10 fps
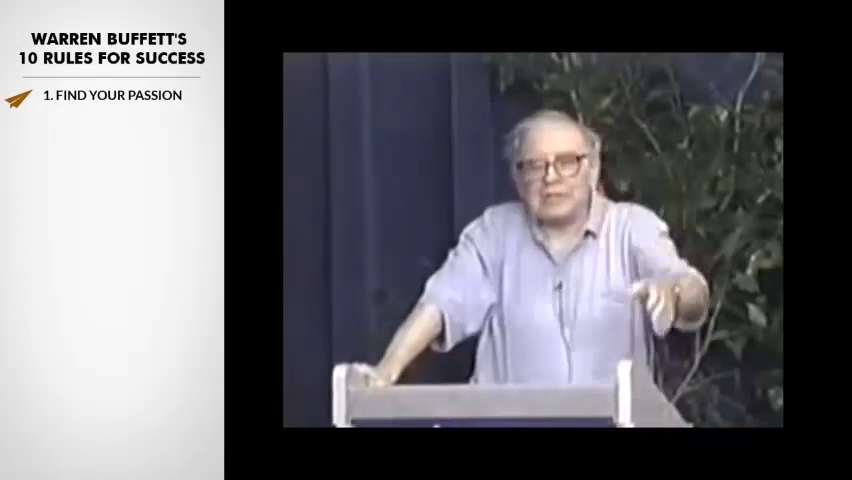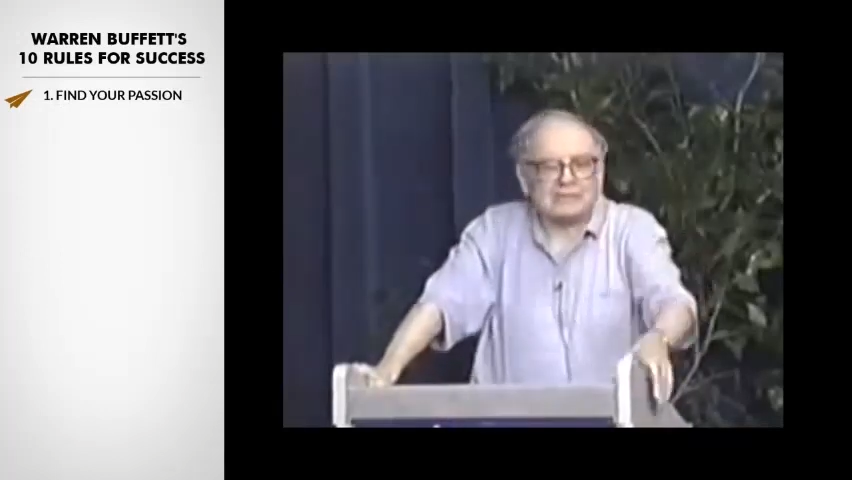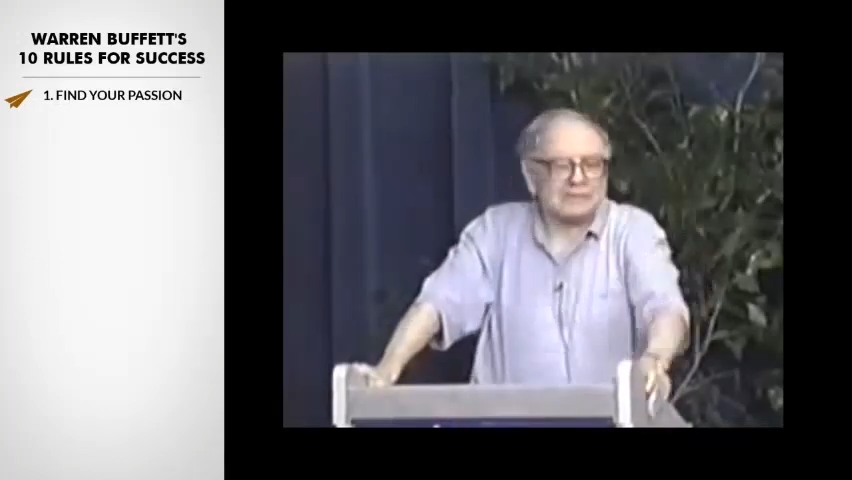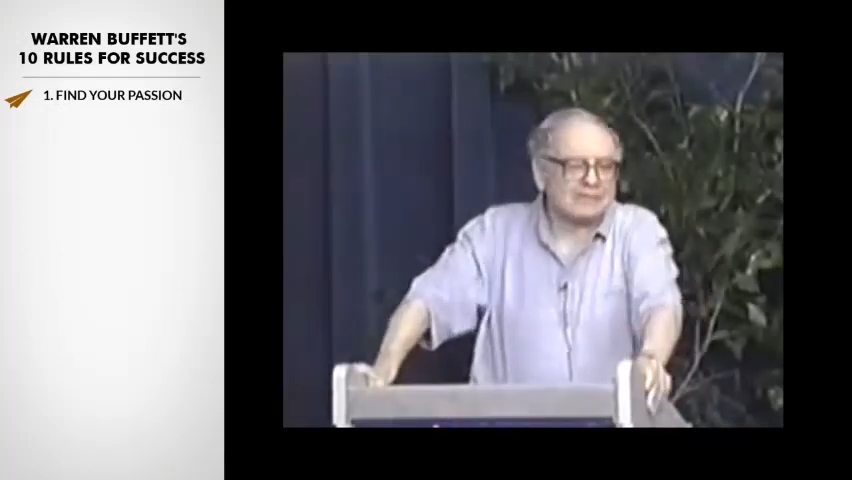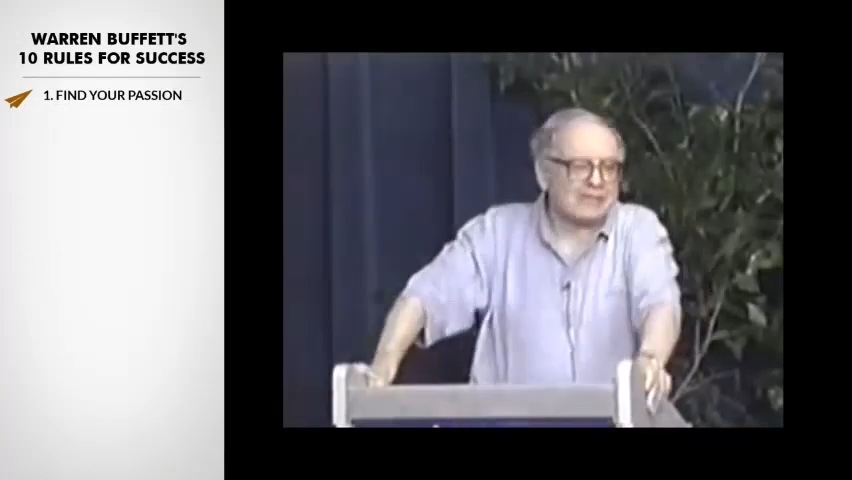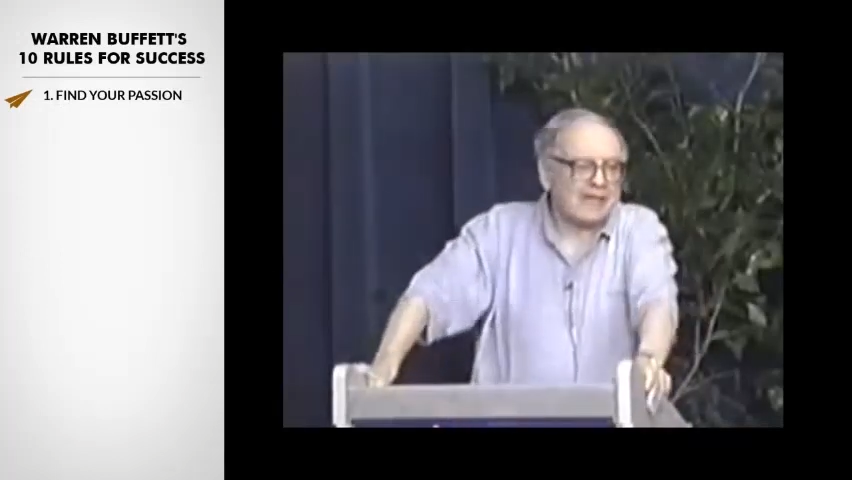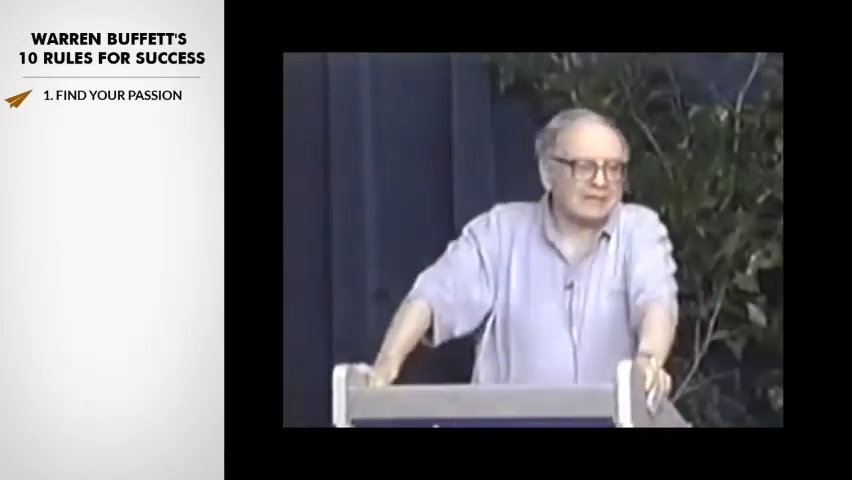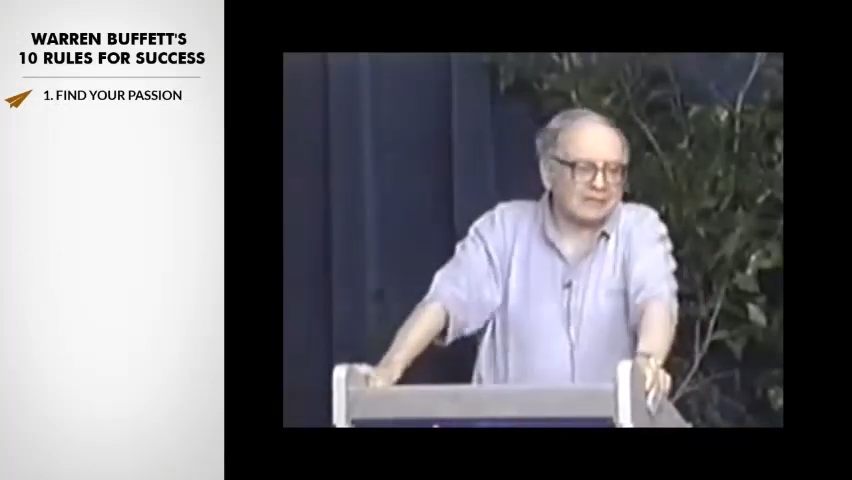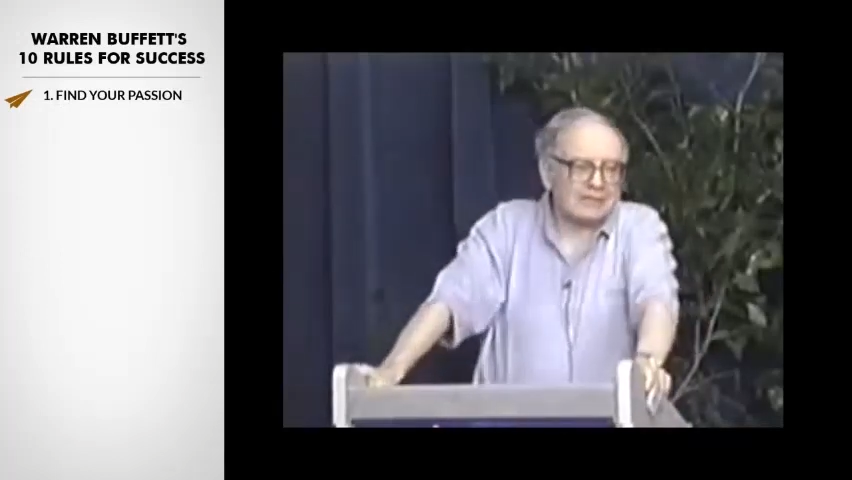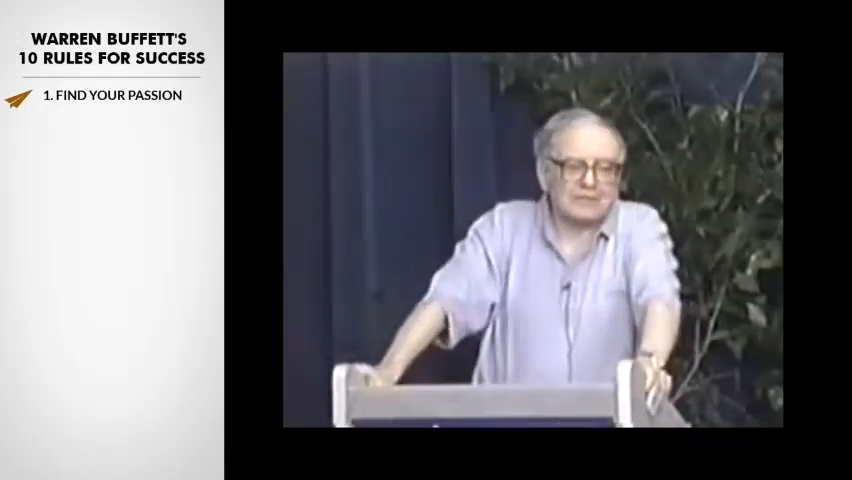20x is
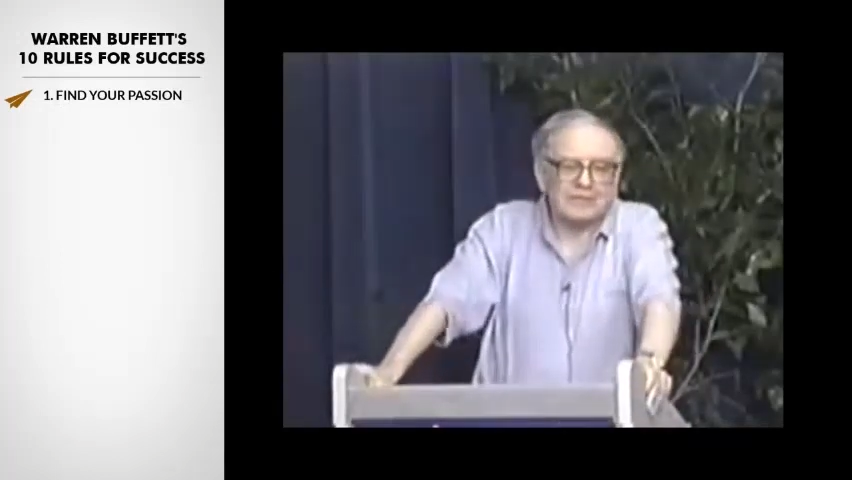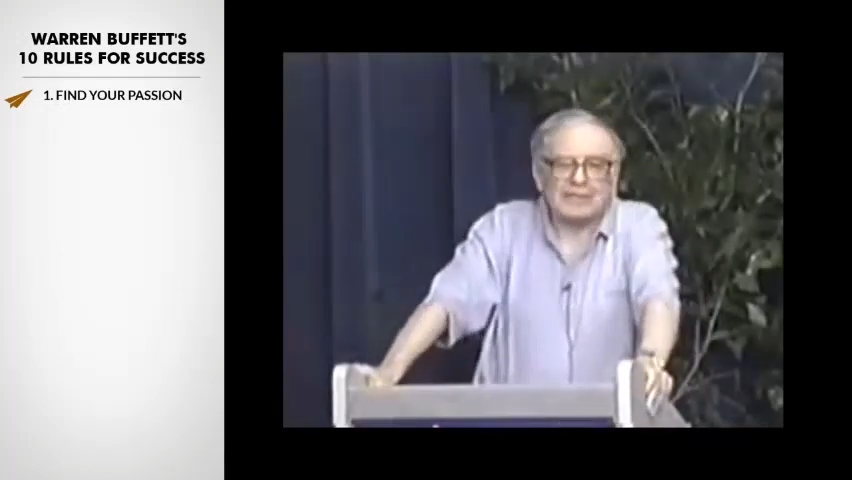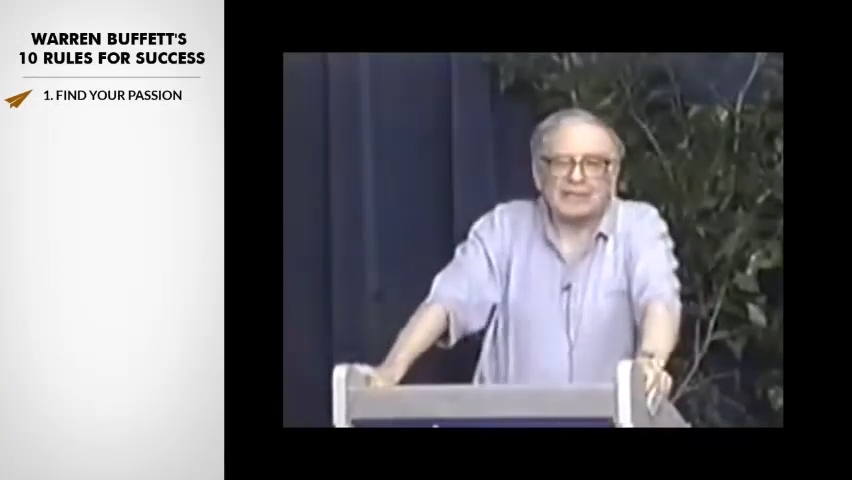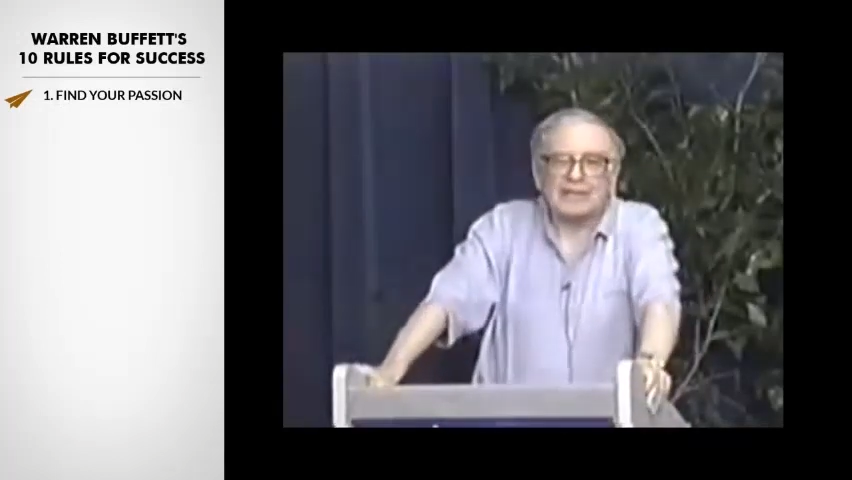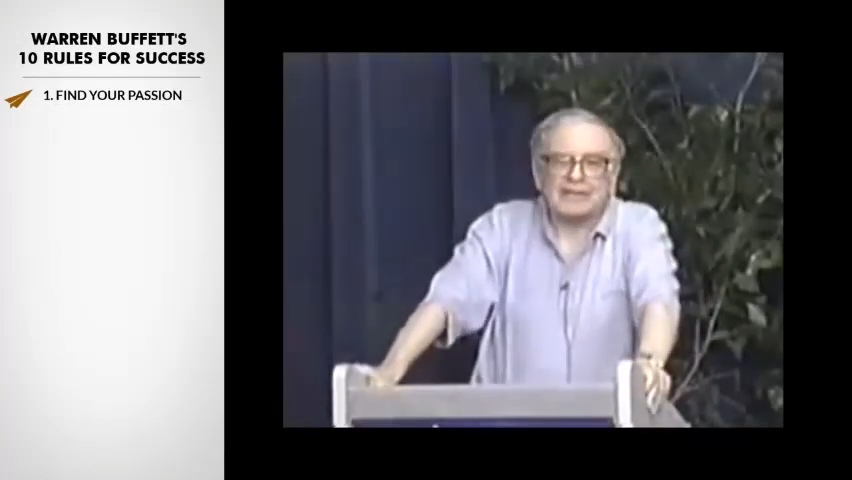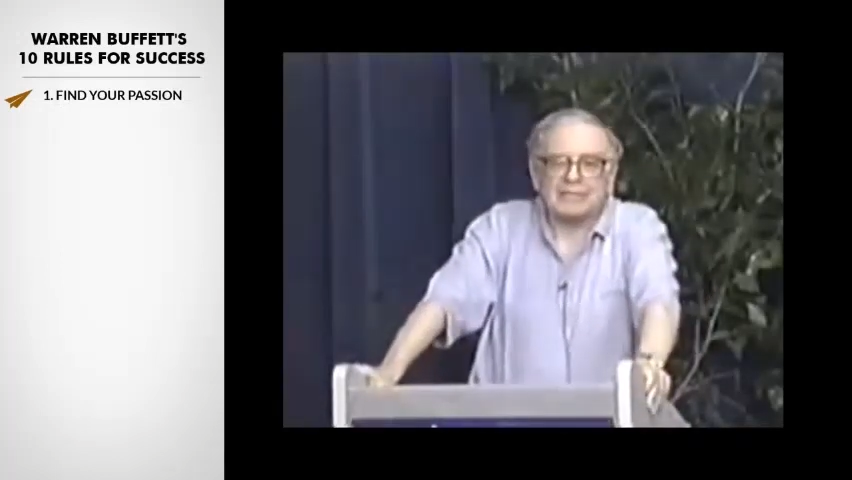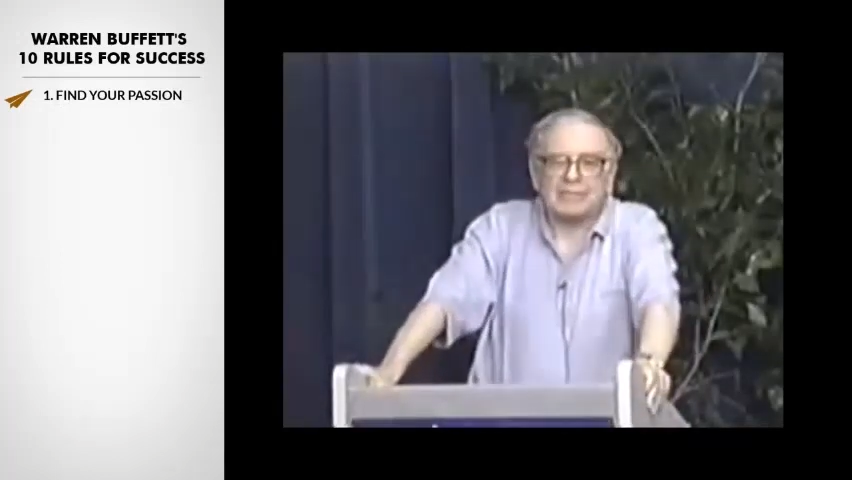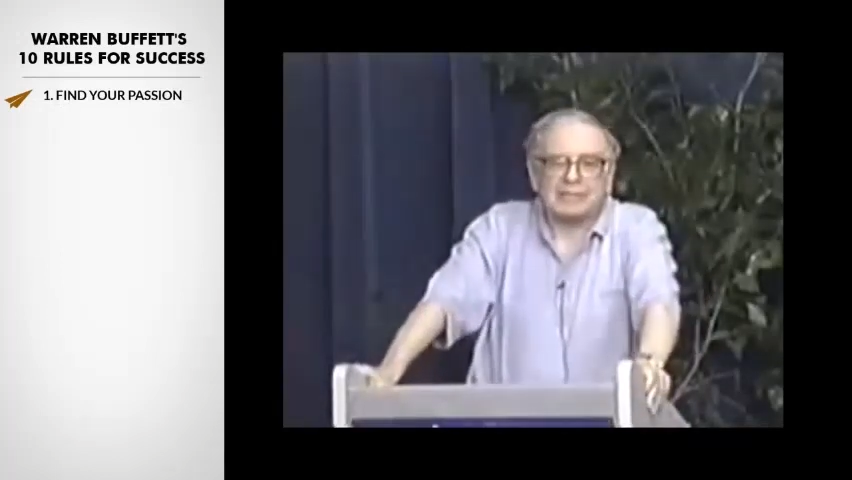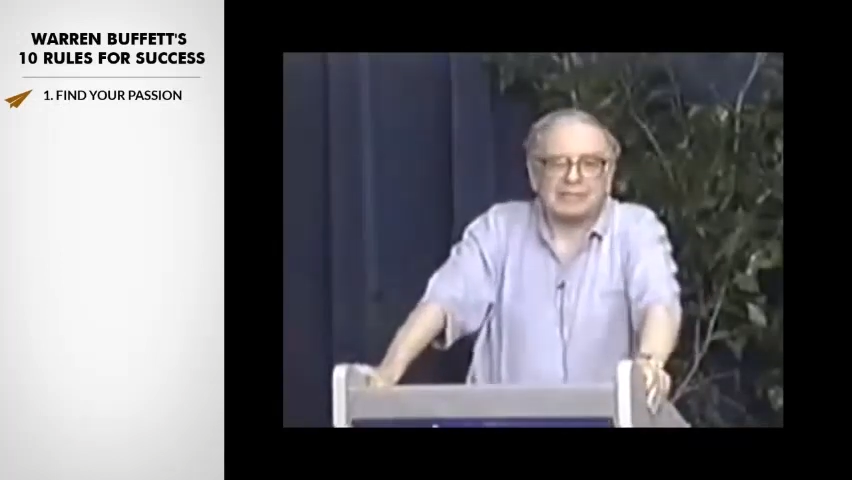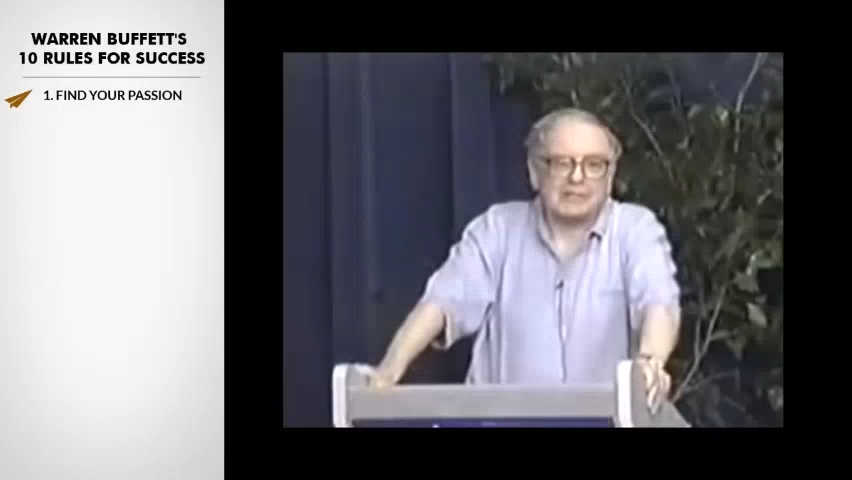the answer to everything in life,